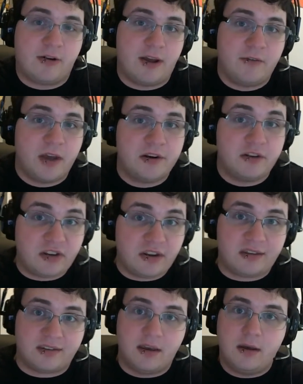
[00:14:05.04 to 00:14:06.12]
kind of
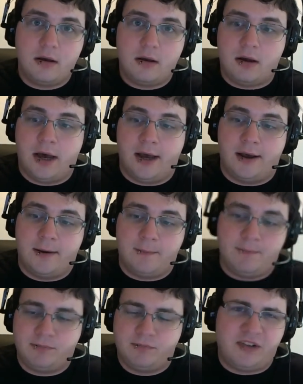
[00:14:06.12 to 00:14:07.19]
cheese
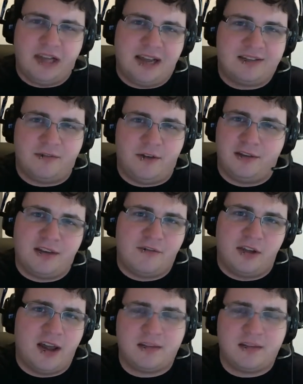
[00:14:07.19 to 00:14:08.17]
philosophy. I'll say philosophy,